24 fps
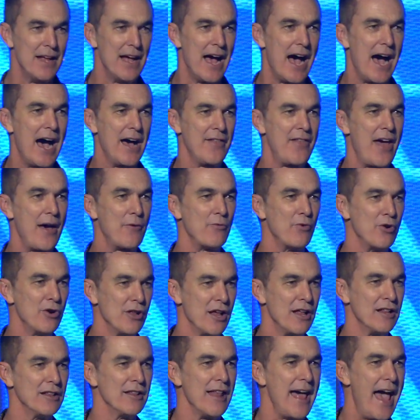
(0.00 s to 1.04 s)
uh, that will
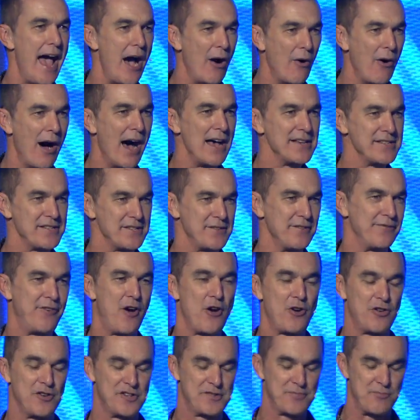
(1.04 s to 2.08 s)
allow us to
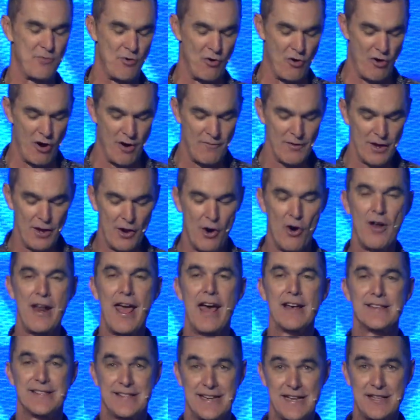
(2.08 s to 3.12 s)
focus more on
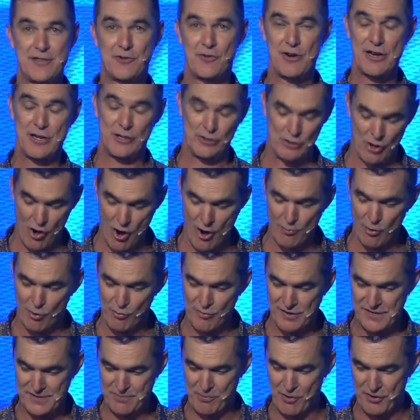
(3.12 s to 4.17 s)
our C3 global
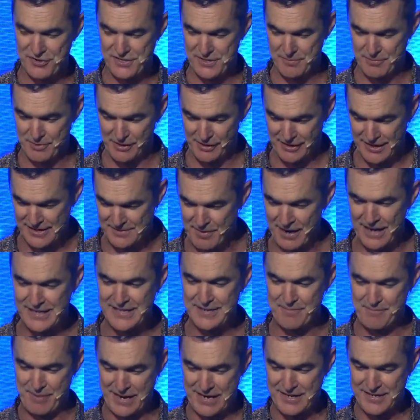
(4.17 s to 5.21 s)
responsibilities. But it's
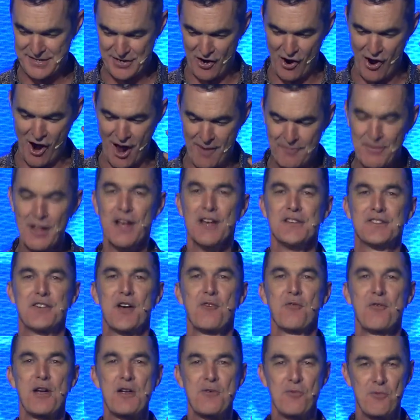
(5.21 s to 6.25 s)
a big time, so
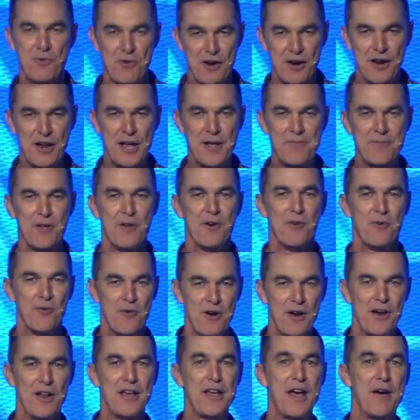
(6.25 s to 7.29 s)
we really,
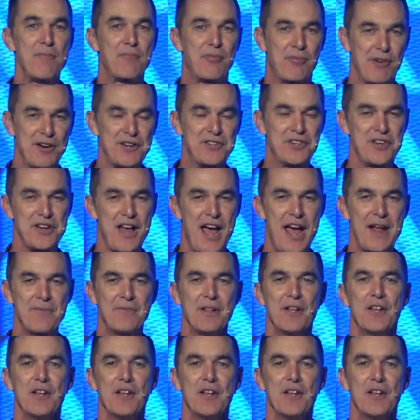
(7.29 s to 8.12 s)
really appreciate